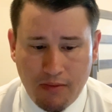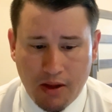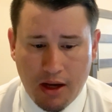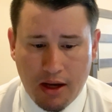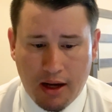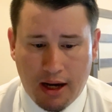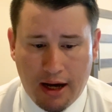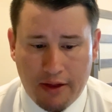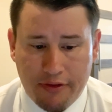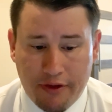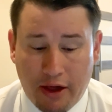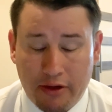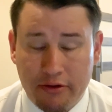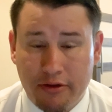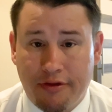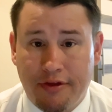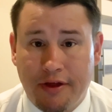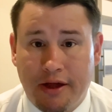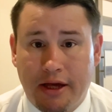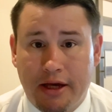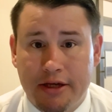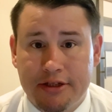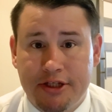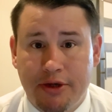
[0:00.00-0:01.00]
The other
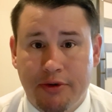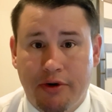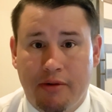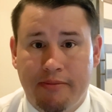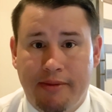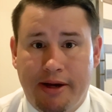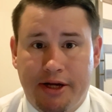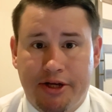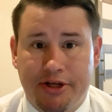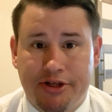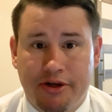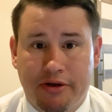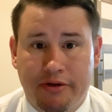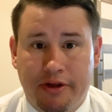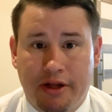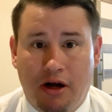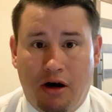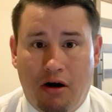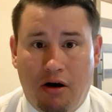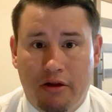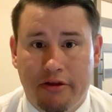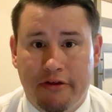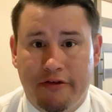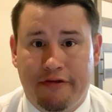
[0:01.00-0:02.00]
thing is you want to make sure that
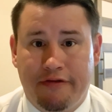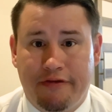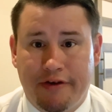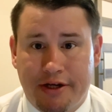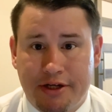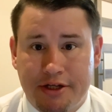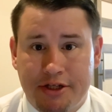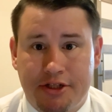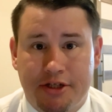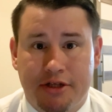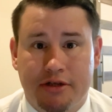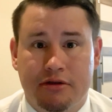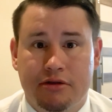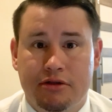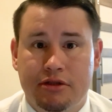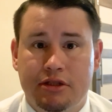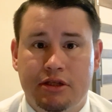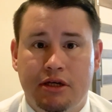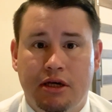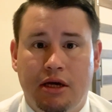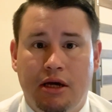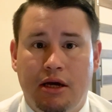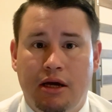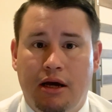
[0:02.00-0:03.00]
all the fixtures
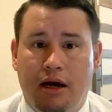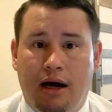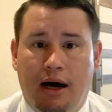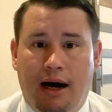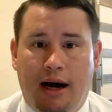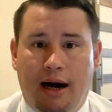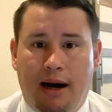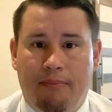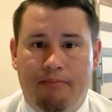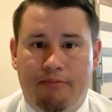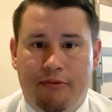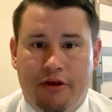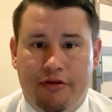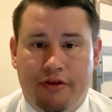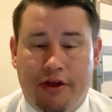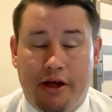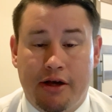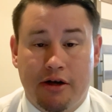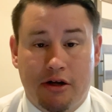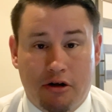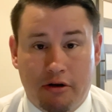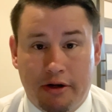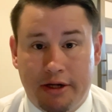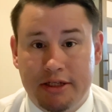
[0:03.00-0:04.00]
that they
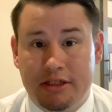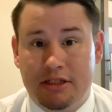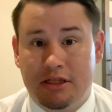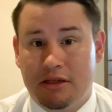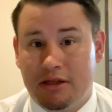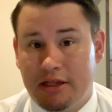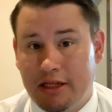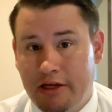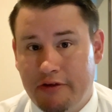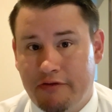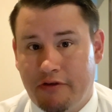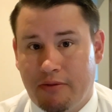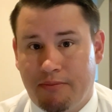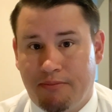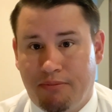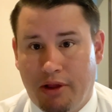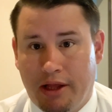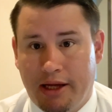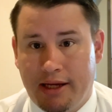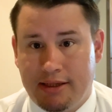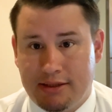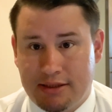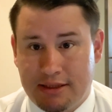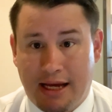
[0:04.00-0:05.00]
agreed to leave in
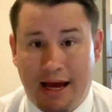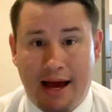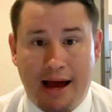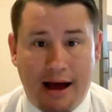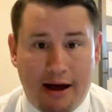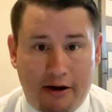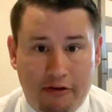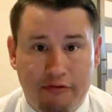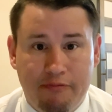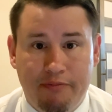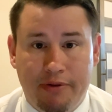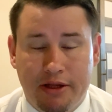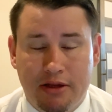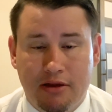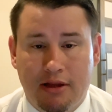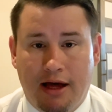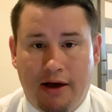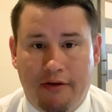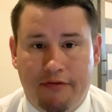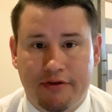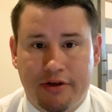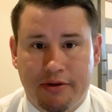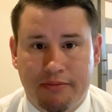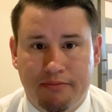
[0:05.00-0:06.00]
place have been
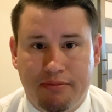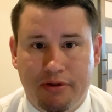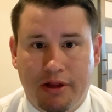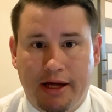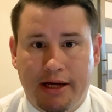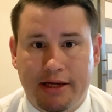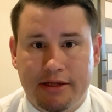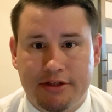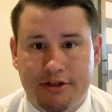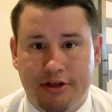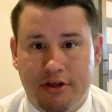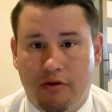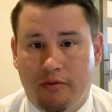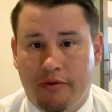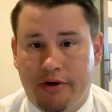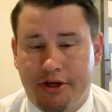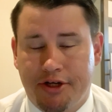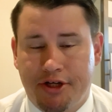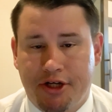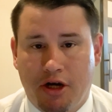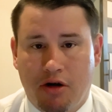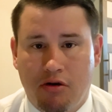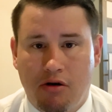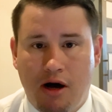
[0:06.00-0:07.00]
left in place. You don't want
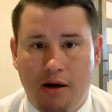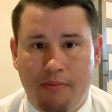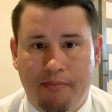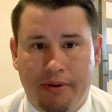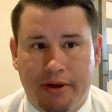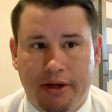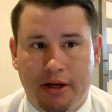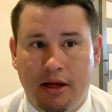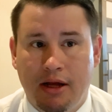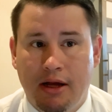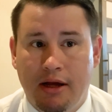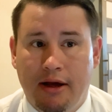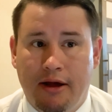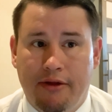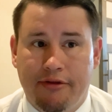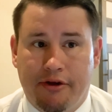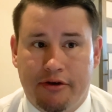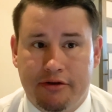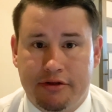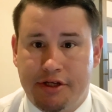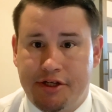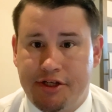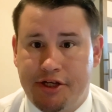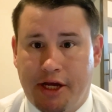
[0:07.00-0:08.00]
to show up and
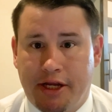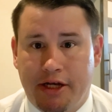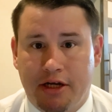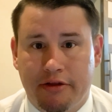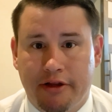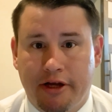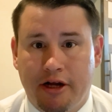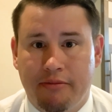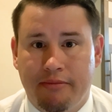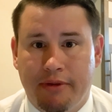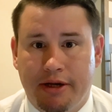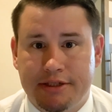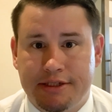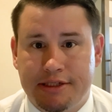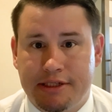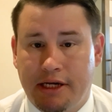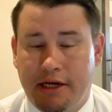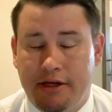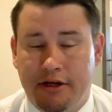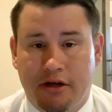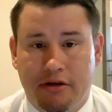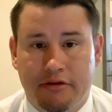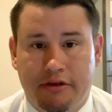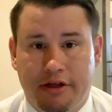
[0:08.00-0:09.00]
there's a chandelier missing
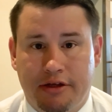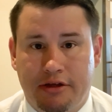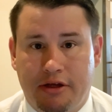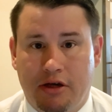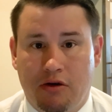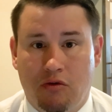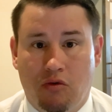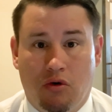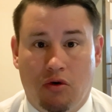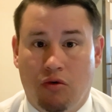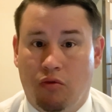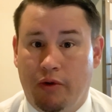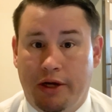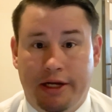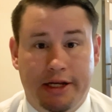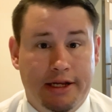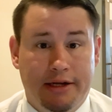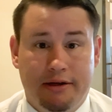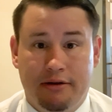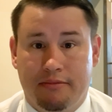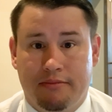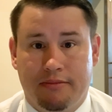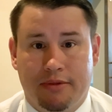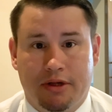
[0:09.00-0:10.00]
and you're thinking, well, we
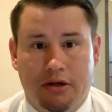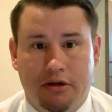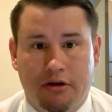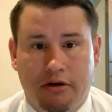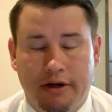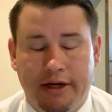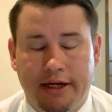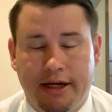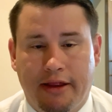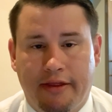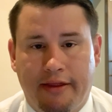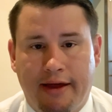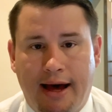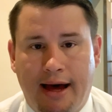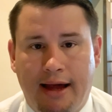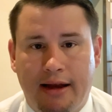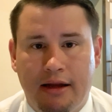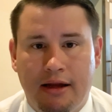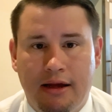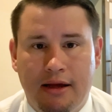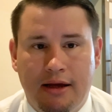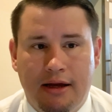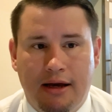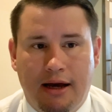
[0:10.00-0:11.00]
didn't agree to that.